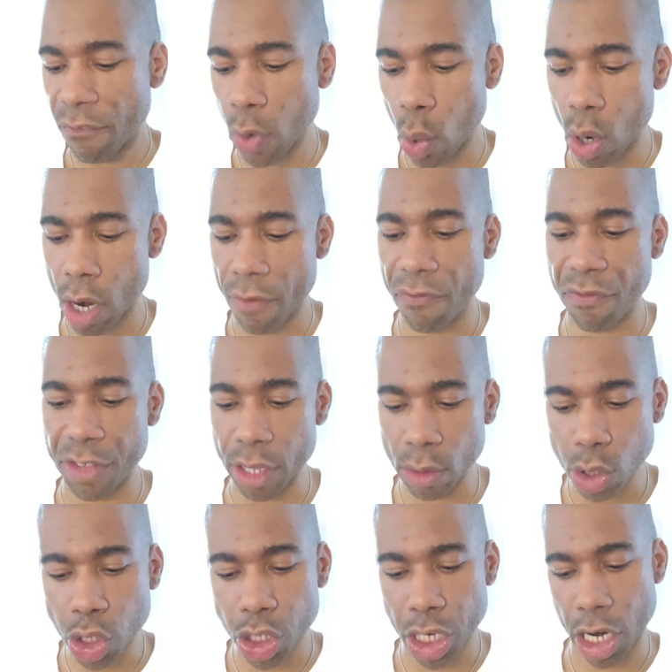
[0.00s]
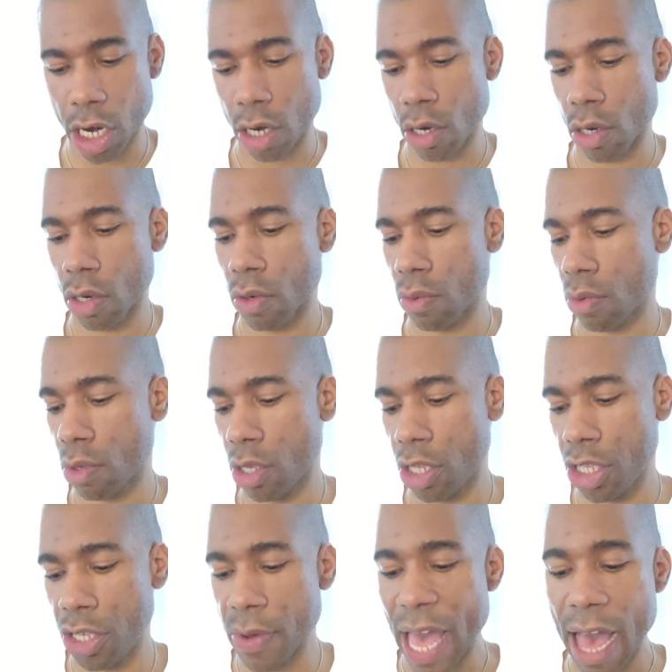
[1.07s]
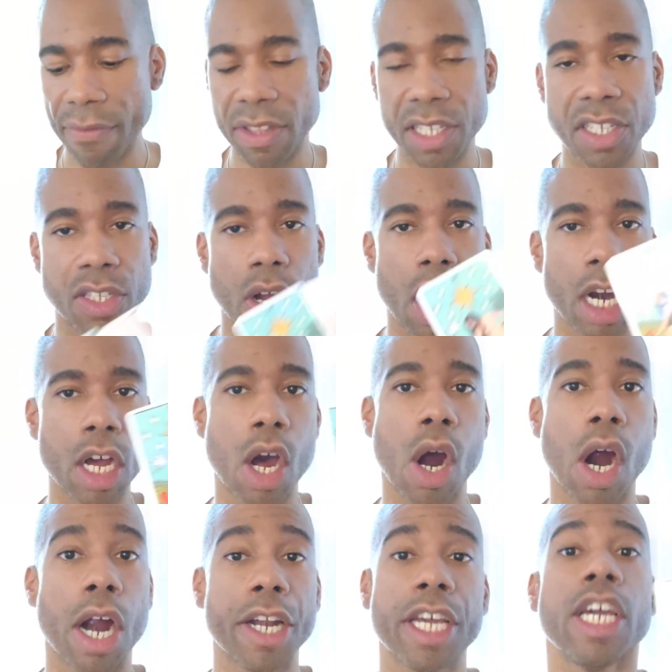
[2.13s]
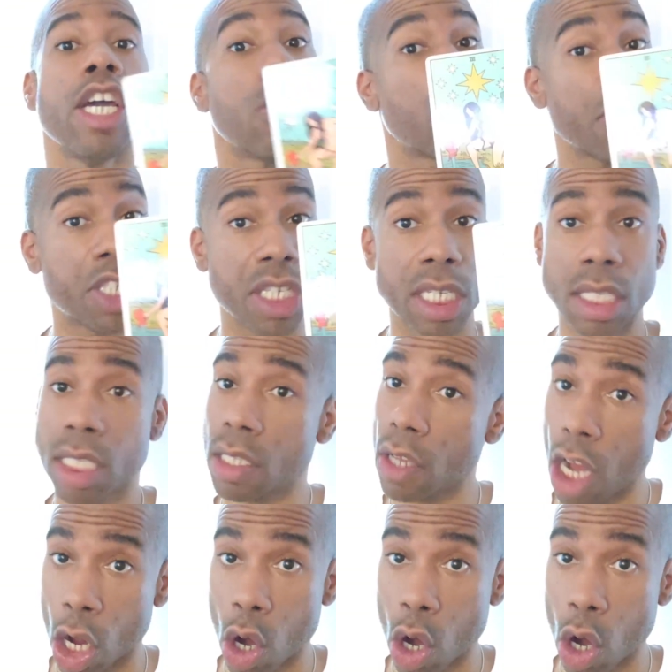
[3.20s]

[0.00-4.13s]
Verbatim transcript: For future, you have the star card, which is